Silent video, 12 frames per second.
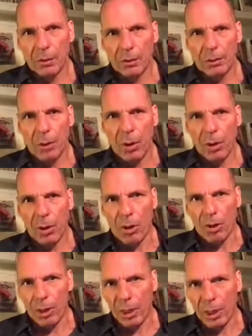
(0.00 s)
Hong
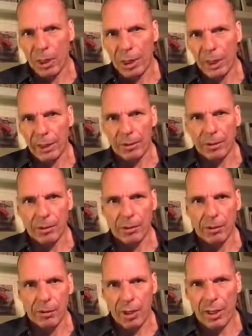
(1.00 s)
Kong
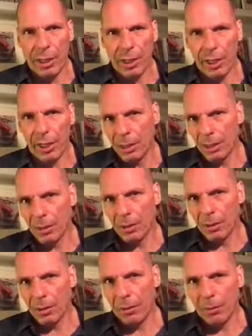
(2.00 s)
and Shanghai
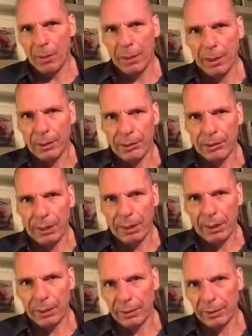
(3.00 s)
all the way to
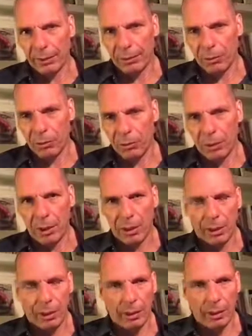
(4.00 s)
Finland,
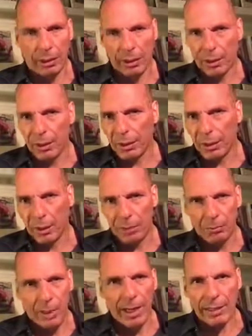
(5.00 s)
Portugal,
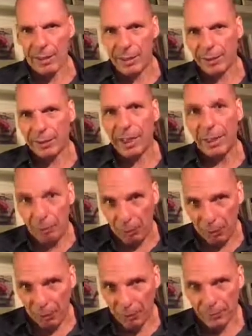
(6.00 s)
Iceland,
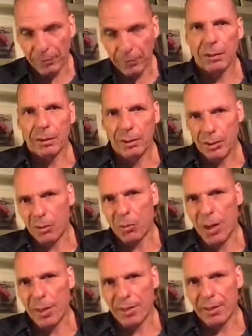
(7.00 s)
everywhere. This is
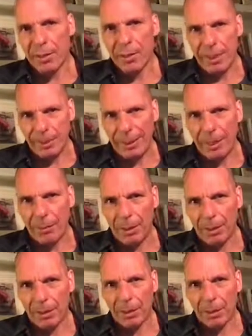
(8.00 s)
why this
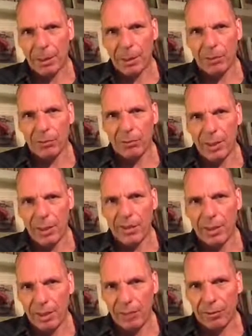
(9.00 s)
epidemic is of great
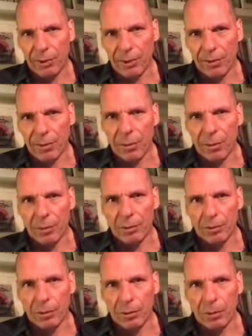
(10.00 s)
significance
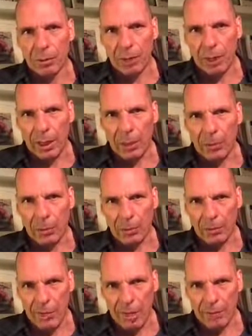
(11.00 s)
to real
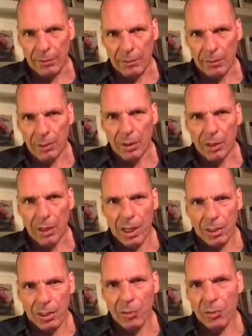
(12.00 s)
people's lives
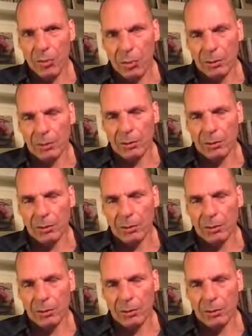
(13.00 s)
across the world.